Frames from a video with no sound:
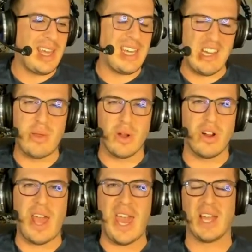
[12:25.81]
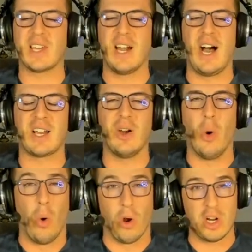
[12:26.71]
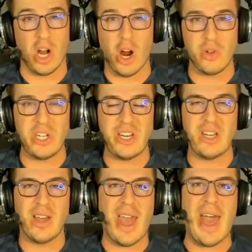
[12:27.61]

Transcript: either Hancock or Carlini